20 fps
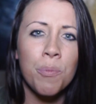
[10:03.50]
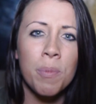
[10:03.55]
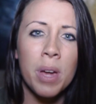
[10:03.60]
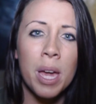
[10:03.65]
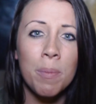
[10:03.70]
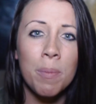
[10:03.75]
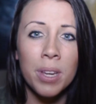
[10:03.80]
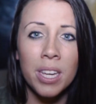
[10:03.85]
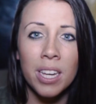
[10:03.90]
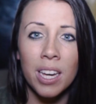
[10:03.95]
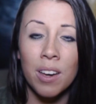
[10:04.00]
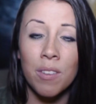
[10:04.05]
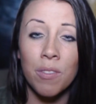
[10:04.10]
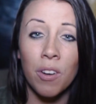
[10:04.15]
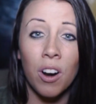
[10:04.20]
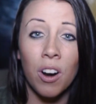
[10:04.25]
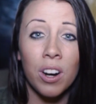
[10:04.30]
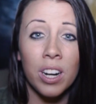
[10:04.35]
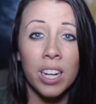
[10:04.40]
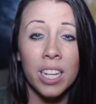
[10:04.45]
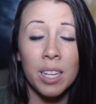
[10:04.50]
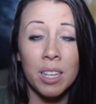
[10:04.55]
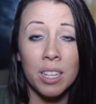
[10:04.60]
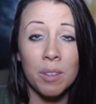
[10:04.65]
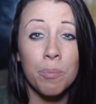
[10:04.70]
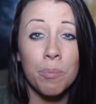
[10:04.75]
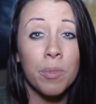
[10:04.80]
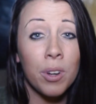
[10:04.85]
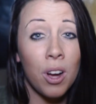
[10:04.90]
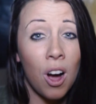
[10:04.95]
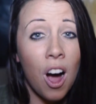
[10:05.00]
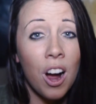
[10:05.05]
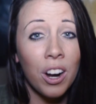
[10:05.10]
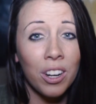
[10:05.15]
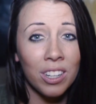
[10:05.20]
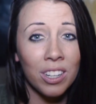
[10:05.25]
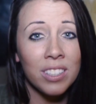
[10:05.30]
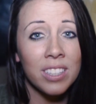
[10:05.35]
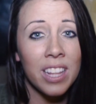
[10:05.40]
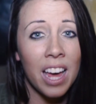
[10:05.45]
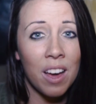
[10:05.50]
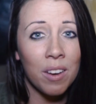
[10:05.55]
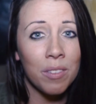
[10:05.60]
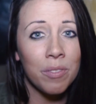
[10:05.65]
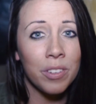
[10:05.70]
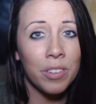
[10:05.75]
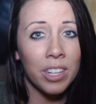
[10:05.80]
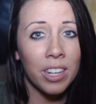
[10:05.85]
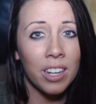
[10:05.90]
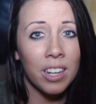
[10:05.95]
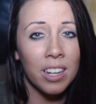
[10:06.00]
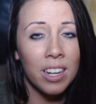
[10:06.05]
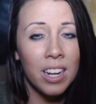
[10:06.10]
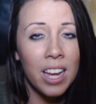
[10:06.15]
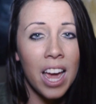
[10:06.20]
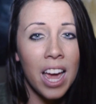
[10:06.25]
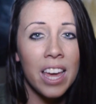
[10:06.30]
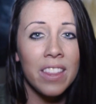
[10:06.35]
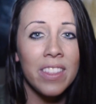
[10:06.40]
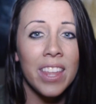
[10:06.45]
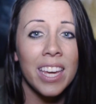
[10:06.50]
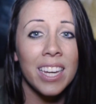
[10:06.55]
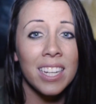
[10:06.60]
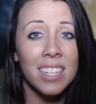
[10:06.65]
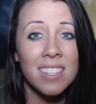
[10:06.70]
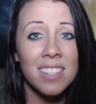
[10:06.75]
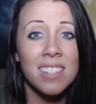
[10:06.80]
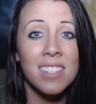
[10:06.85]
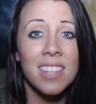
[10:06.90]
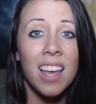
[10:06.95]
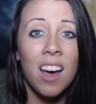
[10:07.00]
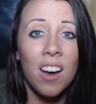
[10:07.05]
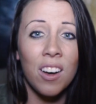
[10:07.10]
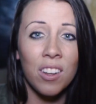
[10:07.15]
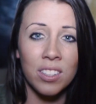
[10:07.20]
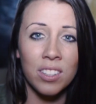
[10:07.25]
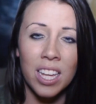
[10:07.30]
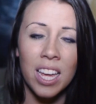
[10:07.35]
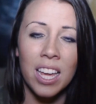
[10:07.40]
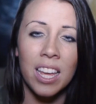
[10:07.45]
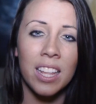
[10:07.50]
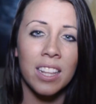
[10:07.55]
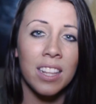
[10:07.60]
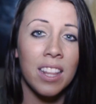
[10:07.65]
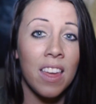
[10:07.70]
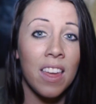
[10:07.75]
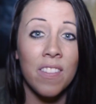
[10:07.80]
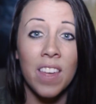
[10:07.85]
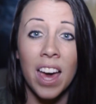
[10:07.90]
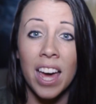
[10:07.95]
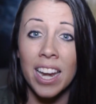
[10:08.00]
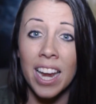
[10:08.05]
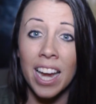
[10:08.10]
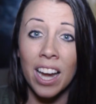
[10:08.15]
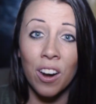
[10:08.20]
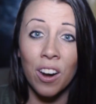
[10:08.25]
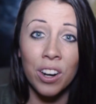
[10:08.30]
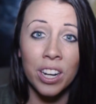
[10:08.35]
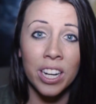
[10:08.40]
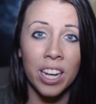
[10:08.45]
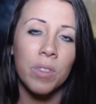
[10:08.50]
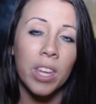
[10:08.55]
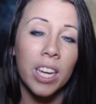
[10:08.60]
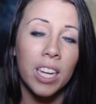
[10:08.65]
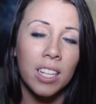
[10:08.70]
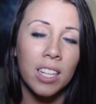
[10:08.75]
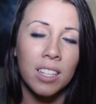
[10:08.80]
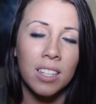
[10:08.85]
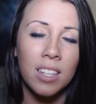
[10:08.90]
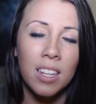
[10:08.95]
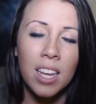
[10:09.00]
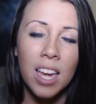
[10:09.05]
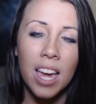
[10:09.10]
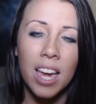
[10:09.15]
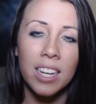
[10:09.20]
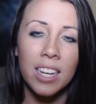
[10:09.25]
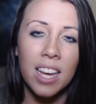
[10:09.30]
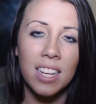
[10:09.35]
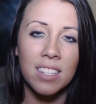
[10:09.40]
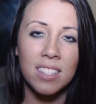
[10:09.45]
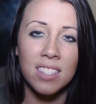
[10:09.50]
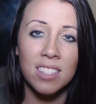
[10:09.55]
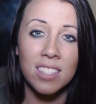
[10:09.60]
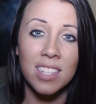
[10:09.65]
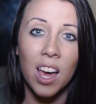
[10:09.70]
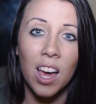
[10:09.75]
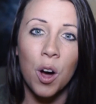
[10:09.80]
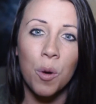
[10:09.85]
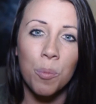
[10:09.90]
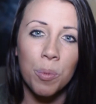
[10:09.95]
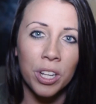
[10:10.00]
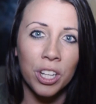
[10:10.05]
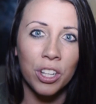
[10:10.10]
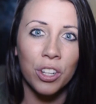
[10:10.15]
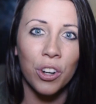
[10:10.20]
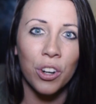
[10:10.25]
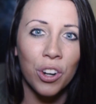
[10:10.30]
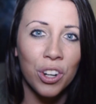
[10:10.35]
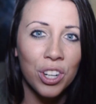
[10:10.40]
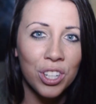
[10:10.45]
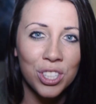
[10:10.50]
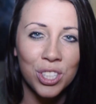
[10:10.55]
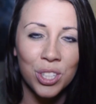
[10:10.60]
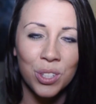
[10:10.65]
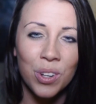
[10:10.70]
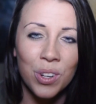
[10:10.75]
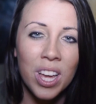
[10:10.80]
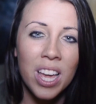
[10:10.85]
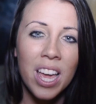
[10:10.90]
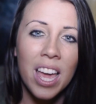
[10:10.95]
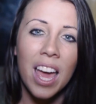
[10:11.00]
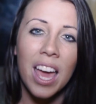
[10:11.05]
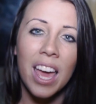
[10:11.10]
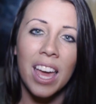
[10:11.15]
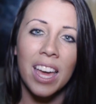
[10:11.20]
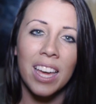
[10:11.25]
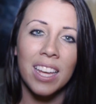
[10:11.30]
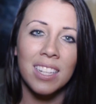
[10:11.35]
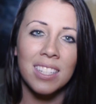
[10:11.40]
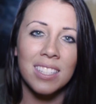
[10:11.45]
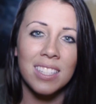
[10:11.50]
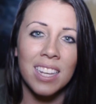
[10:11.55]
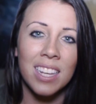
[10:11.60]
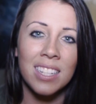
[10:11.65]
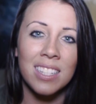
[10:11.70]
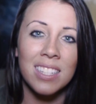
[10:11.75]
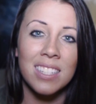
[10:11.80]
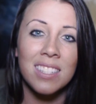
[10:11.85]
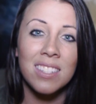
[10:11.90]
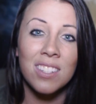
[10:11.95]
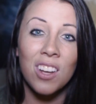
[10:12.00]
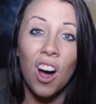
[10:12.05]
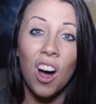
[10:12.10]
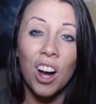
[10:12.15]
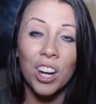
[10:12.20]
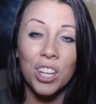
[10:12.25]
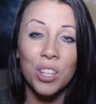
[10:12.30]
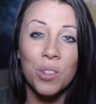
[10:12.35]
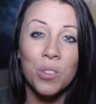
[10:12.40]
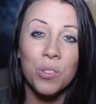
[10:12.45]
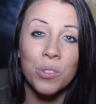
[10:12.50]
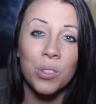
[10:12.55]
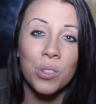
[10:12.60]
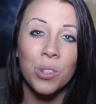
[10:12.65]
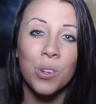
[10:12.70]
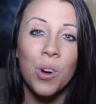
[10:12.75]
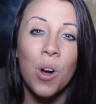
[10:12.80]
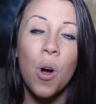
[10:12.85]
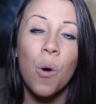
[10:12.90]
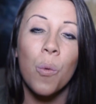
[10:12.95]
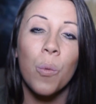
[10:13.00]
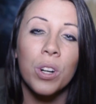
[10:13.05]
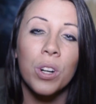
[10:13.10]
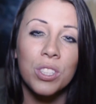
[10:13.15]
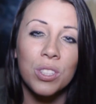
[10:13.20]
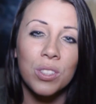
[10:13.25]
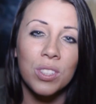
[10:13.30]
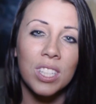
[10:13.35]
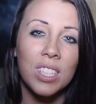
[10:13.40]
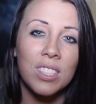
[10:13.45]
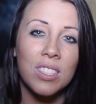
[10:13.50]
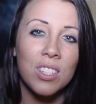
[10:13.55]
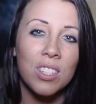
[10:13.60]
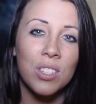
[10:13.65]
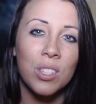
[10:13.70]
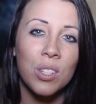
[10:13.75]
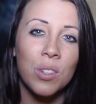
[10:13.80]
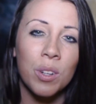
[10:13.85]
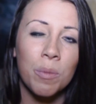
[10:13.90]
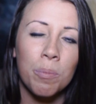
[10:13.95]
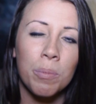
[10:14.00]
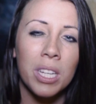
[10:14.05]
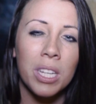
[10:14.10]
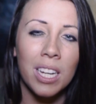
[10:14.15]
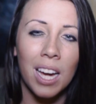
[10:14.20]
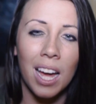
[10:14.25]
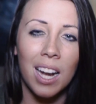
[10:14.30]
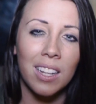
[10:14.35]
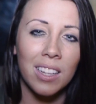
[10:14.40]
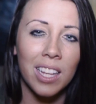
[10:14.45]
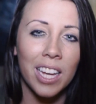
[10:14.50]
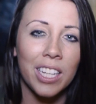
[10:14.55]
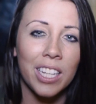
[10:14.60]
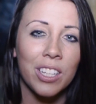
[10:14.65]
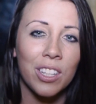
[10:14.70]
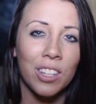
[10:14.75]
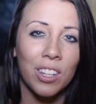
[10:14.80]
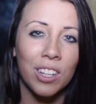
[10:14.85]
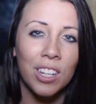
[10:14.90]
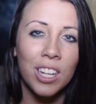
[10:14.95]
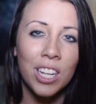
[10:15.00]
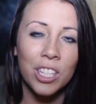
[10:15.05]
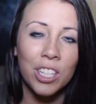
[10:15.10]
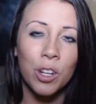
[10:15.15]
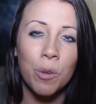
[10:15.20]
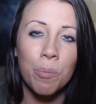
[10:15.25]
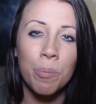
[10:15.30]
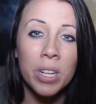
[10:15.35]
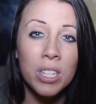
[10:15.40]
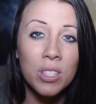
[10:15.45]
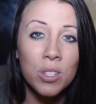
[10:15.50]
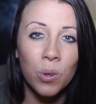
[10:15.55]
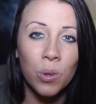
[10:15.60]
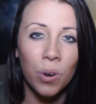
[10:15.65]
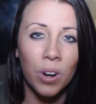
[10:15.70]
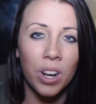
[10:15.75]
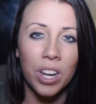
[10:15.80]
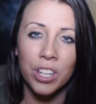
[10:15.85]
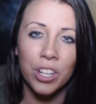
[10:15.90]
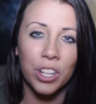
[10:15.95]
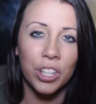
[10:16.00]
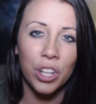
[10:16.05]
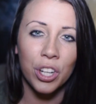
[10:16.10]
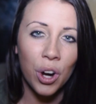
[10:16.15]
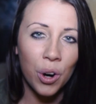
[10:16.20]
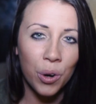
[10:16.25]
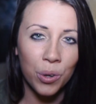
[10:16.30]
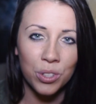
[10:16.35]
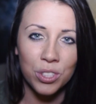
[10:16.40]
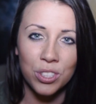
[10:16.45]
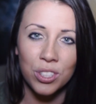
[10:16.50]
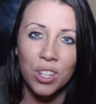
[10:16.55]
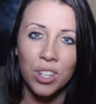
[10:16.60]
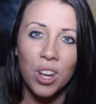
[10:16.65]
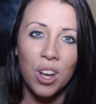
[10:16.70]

maybe have already conquered that fear and they excelled in that area. They can, in essence, help encourage you and talk you through what you need to do, and be kind of like your mentor and your coach